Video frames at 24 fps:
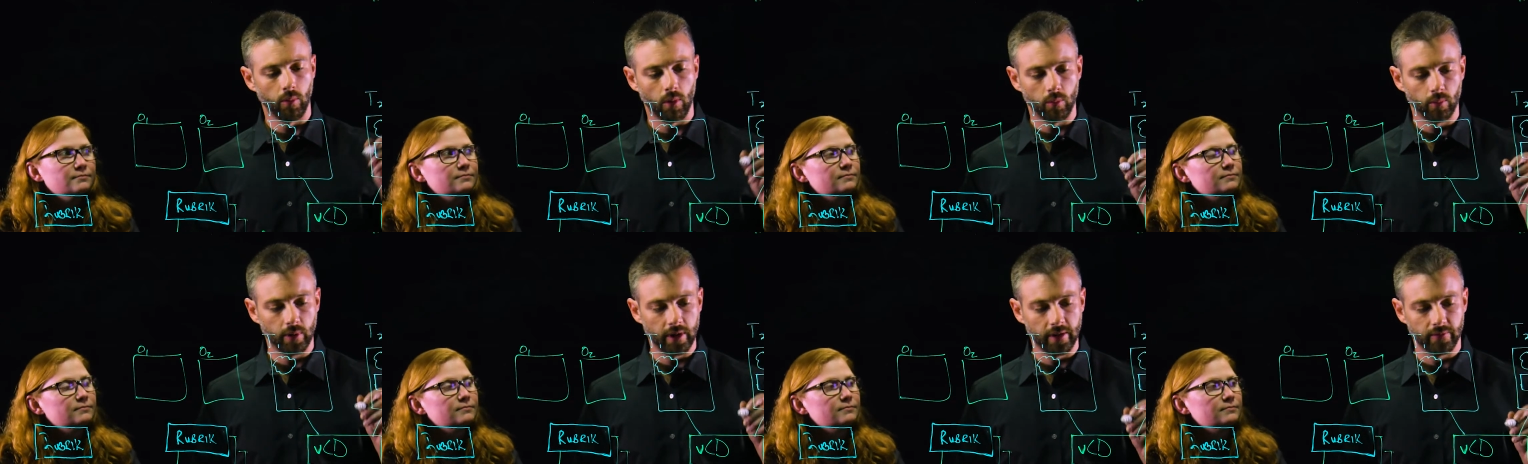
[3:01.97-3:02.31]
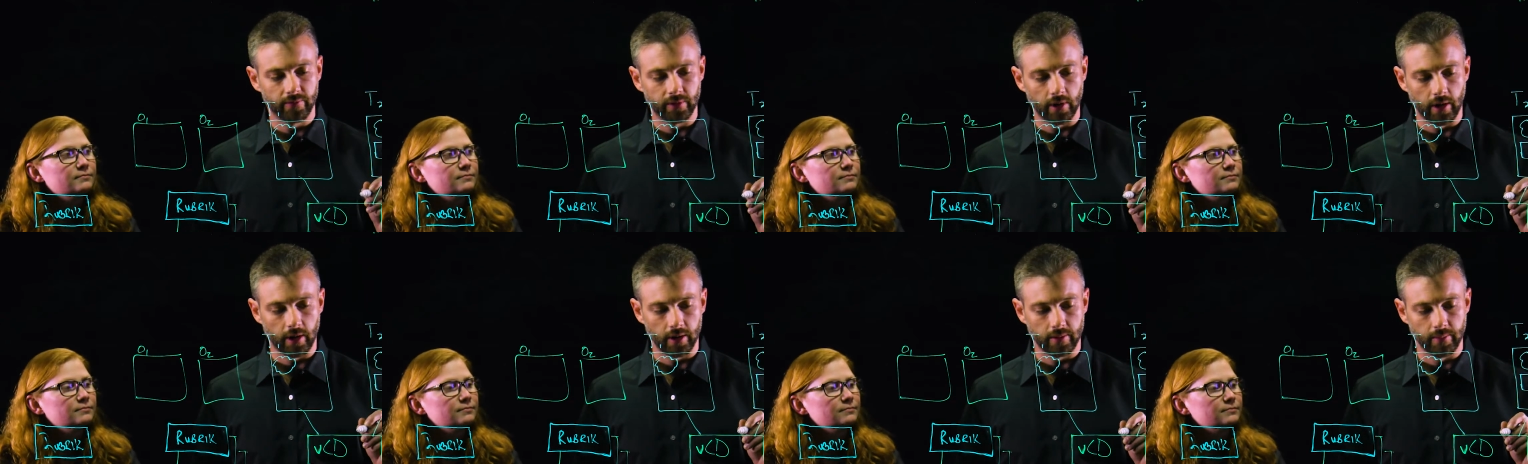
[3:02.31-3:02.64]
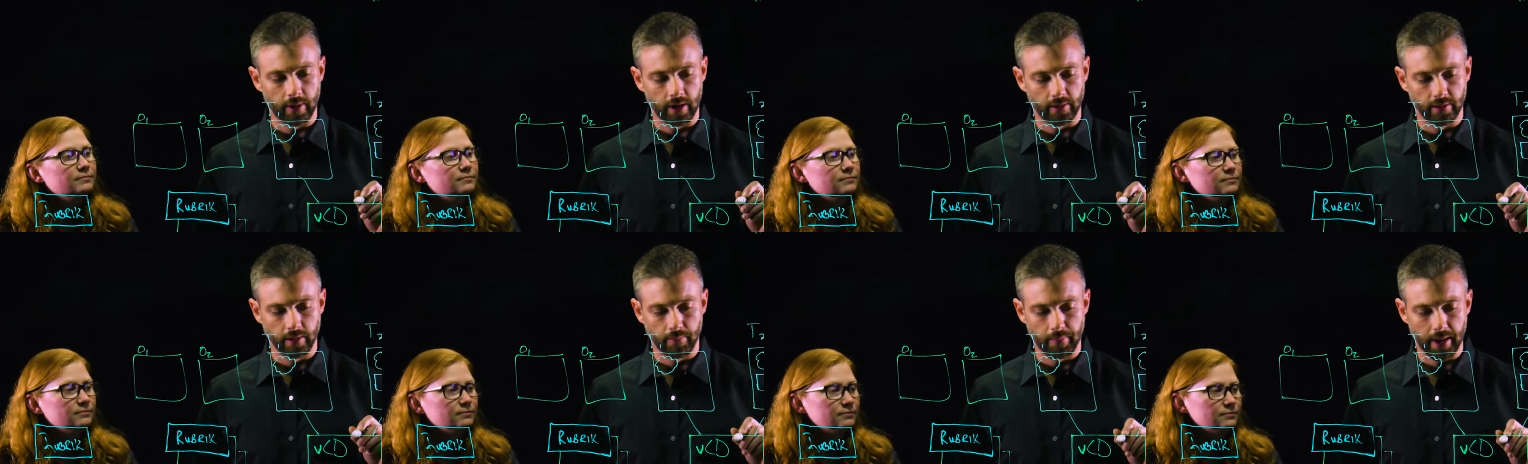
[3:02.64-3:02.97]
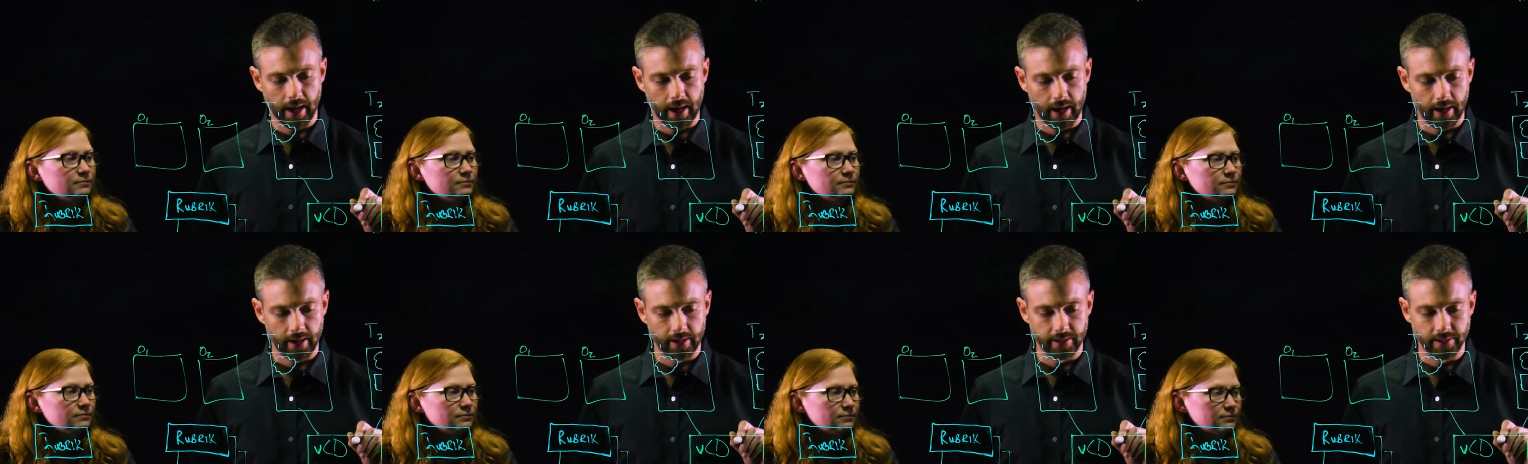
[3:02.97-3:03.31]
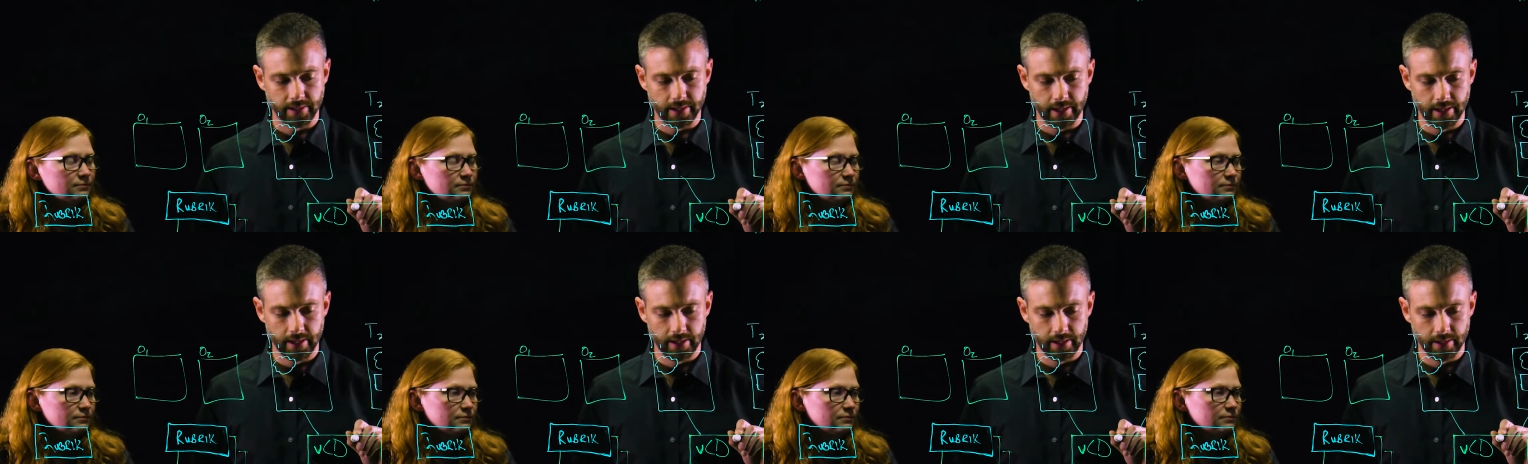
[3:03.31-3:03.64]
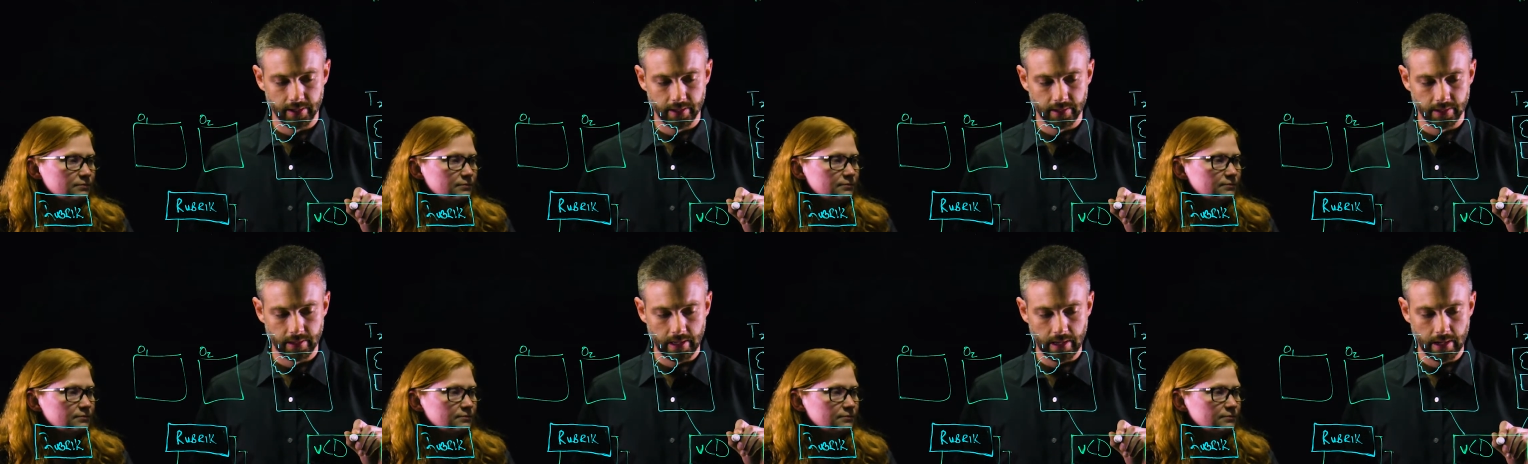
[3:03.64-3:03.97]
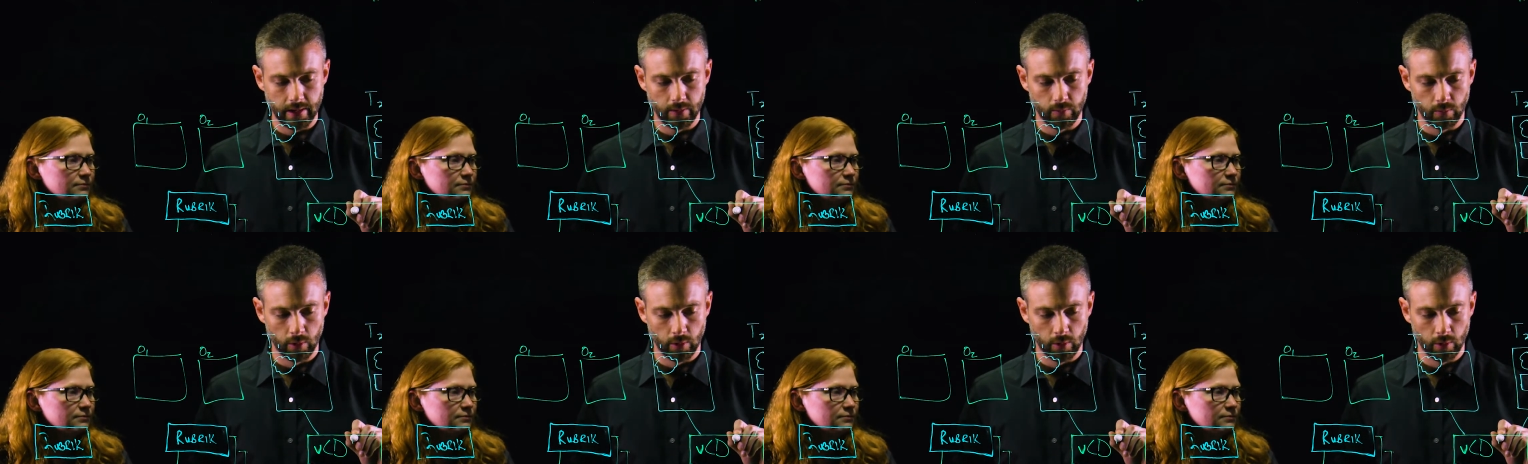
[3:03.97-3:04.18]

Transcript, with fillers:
Speaker 1: what we've talked about in the past is the